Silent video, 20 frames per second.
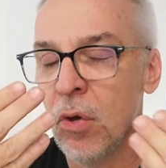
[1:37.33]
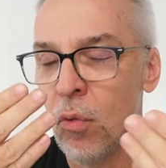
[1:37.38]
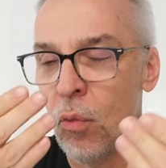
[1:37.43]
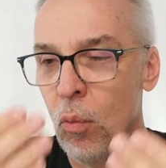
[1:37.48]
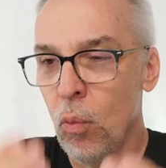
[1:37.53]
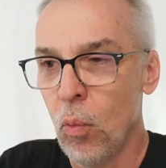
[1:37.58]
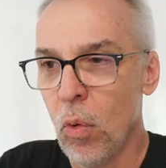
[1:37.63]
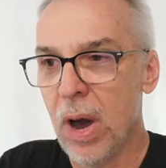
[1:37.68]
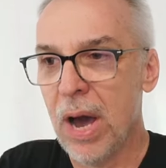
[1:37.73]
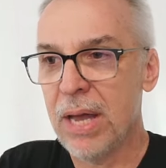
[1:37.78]

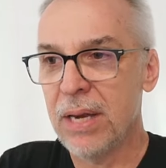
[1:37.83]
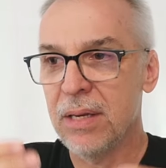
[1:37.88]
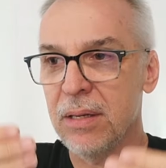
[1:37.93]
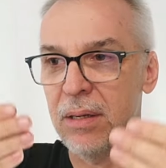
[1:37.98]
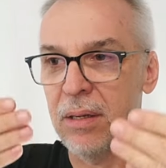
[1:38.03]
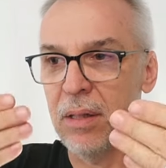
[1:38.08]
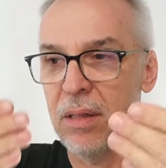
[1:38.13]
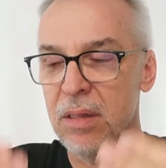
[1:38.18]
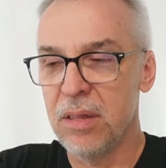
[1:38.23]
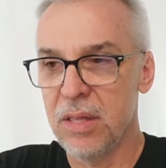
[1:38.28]
what
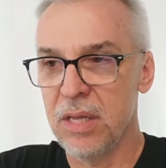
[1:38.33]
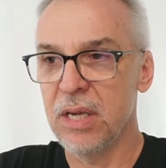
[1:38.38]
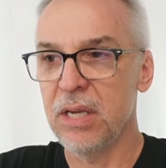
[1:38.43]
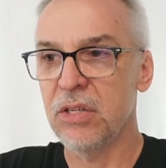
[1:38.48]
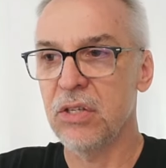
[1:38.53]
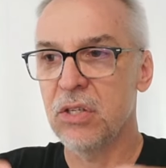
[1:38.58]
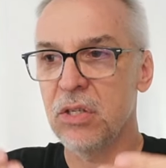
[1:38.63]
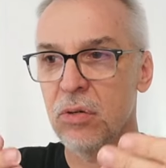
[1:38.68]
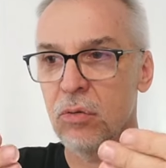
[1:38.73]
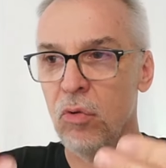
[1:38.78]

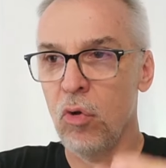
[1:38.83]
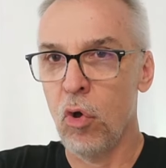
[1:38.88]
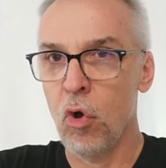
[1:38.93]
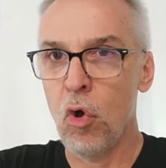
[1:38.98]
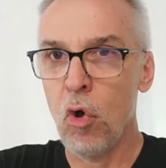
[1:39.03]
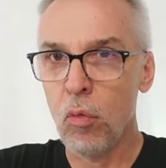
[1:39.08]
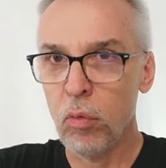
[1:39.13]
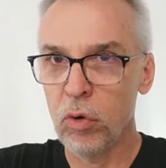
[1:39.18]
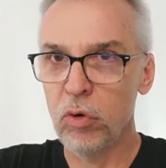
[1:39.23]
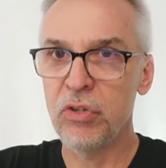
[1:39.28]
this
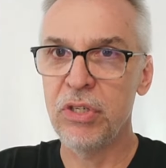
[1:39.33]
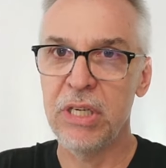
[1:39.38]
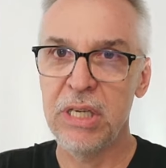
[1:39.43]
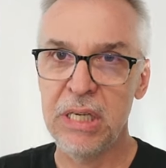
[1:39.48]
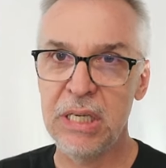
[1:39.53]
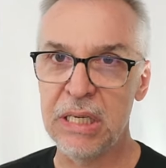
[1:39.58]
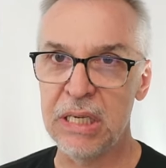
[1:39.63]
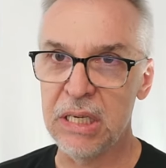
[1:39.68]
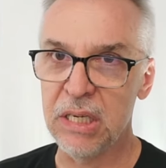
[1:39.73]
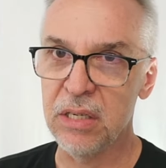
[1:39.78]
whole
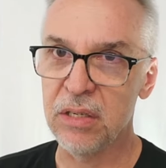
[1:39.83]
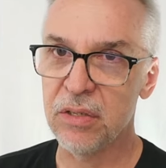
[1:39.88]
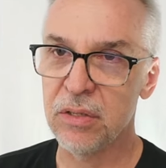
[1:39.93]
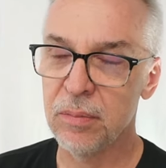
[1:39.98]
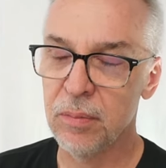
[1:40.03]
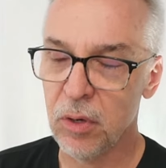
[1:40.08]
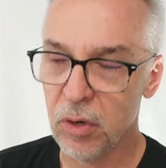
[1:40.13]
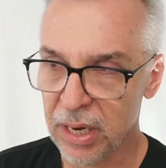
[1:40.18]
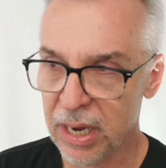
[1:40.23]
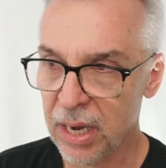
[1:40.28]
routine is,
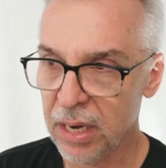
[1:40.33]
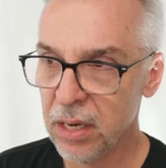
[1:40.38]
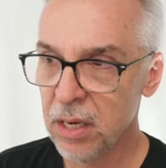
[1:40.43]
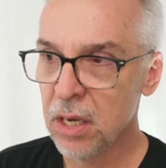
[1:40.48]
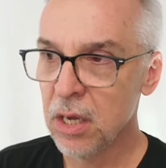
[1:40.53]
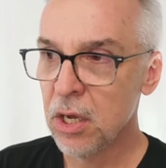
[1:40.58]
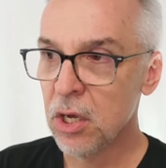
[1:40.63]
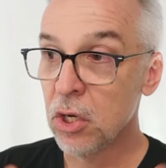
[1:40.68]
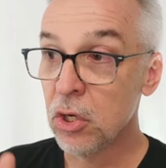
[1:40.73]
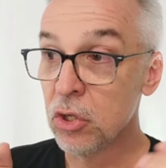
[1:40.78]
okay?
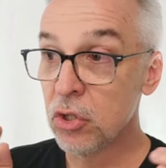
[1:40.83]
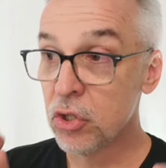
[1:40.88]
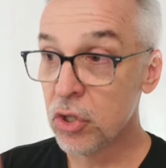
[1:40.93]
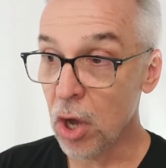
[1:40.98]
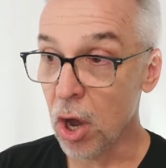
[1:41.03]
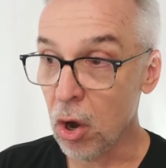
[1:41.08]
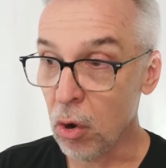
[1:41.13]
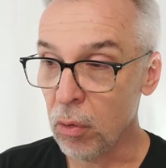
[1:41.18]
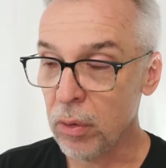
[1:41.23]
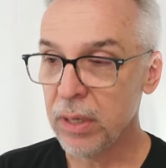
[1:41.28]

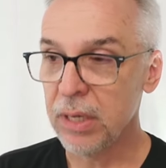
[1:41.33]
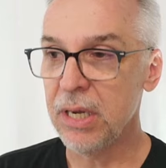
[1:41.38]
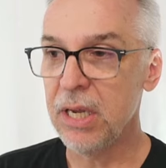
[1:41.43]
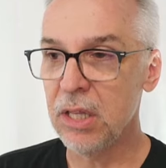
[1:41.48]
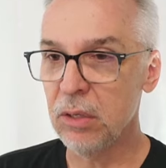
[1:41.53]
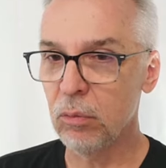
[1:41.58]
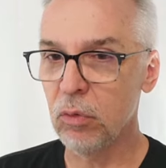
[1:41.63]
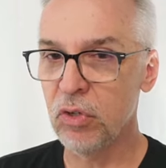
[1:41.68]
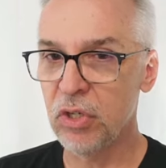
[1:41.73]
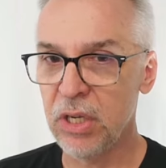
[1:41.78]
So in
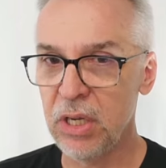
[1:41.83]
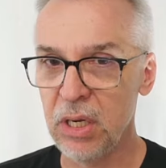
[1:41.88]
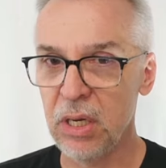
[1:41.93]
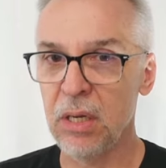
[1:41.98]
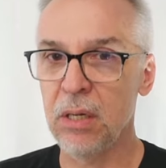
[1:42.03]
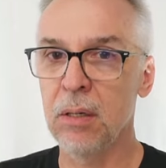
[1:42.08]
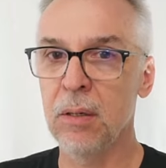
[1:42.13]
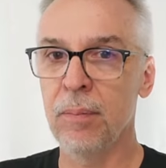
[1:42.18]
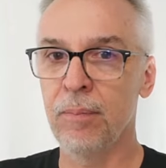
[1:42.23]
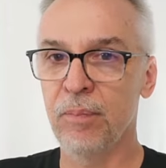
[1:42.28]
the
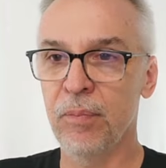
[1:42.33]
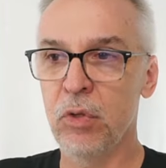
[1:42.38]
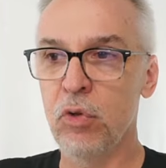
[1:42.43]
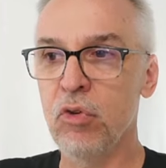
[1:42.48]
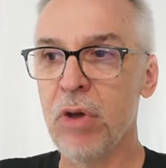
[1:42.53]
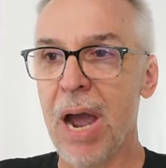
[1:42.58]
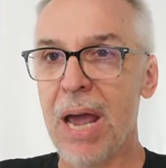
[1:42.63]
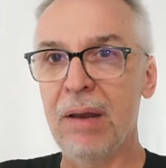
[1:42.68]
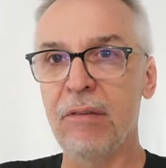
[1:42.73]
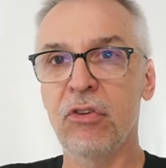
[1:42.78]
routine, you
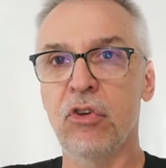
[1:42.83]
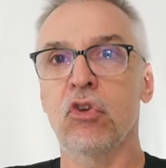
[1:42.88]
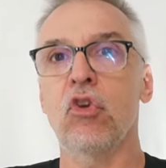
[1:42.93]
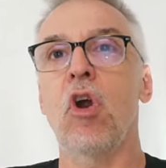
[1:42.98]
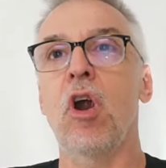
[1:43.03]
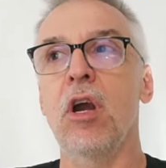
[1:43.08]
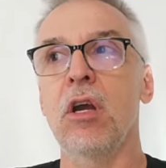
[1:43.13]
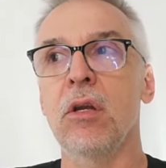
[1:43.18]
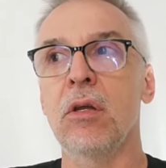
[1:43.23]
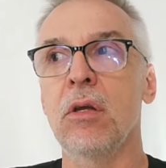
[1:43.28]
kind of
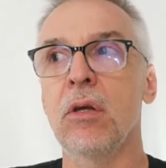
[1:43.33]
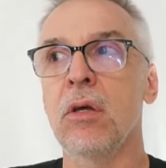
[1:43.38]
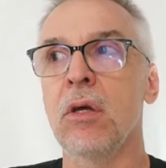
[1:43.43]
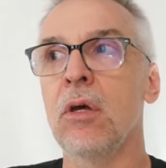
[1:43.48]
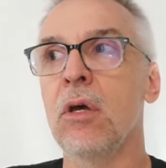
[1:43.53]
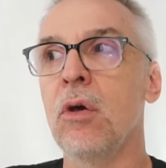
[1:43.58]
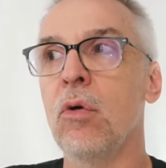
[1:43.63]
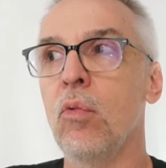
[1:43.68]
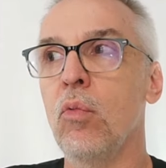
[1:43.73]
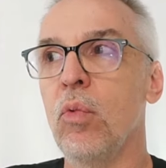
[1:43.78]
start
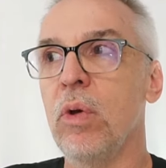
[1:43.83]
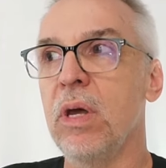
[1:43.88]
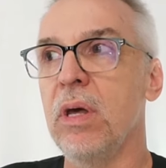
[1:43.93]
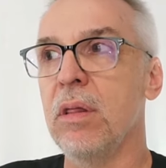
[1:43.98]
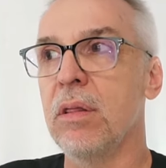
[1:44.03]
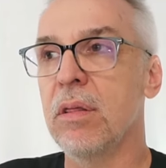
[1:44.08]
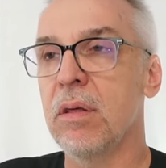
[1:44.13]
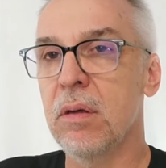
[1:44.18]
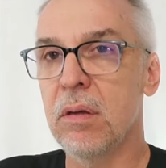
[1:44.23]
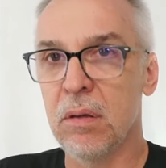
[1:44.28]

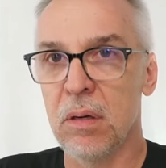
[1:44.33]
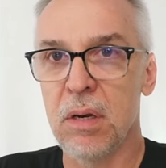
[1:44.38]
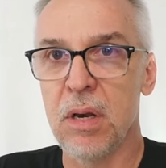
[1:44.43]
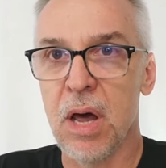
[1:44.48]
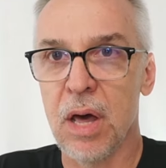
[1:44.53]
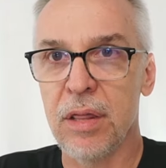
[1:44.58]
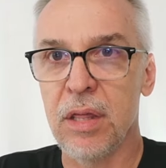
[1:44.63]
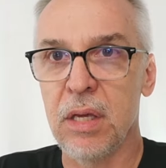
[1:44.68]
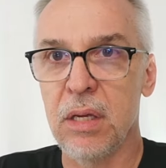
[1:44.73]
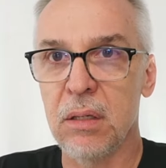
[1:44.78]
with
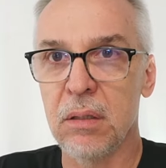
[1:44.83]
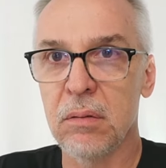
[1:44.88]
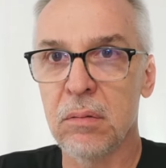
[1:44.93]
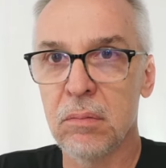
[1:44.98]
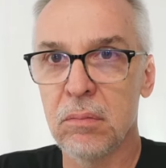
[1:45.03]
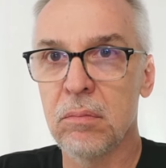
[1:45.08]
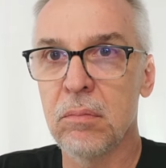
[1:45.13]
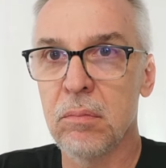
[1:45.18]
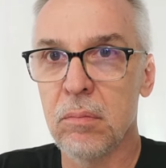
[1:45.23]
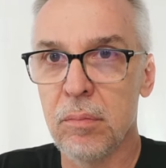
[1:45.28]
nothing
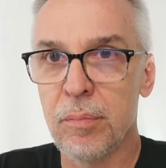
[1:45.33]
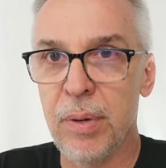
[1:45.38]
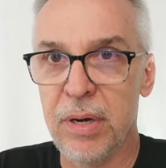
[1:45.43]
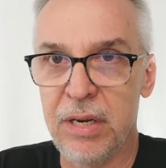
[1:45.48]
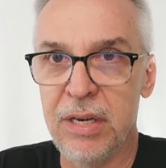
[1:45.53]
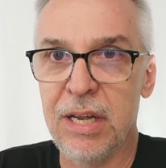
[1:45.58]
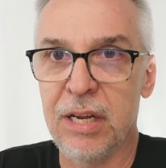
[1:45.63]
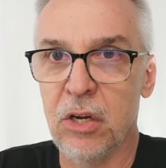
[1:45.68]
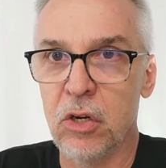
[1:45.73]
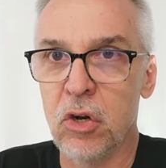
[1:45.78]
but
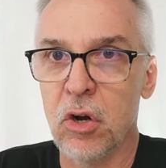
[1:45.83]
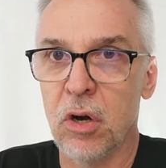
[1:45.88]
a deck of